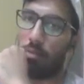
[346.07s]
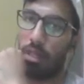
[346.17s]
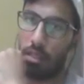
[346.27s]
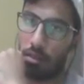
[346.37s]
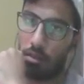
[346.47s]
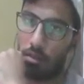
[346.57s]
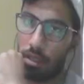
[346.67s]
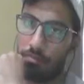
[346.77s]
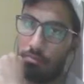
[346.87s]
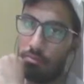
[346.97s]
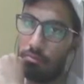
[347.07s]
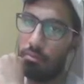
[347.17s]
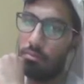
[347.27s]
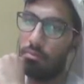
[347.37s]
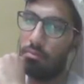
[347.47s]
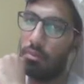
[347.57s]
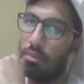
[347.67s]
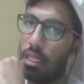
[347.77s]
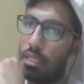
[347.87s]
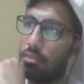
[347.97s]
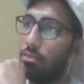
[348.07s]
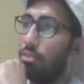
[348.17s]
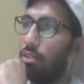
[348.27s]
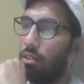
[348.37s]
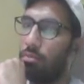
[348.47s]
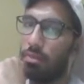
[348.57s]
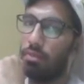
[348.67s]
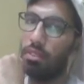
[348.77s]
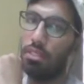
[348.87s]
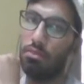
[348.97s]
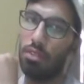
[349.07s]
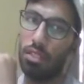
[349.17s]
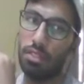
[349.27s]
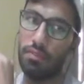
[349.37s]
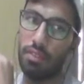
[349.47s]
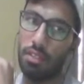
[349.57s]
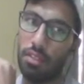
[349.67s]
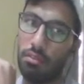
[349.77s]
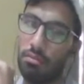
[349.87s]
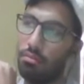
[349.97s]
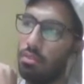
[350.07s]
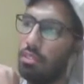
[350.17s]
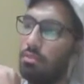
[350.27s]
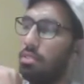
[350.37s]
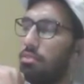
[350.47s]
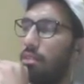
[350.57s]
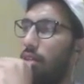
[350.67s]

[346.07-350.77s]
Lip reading: making. Okay, that is good or not, means we need to classify it. We just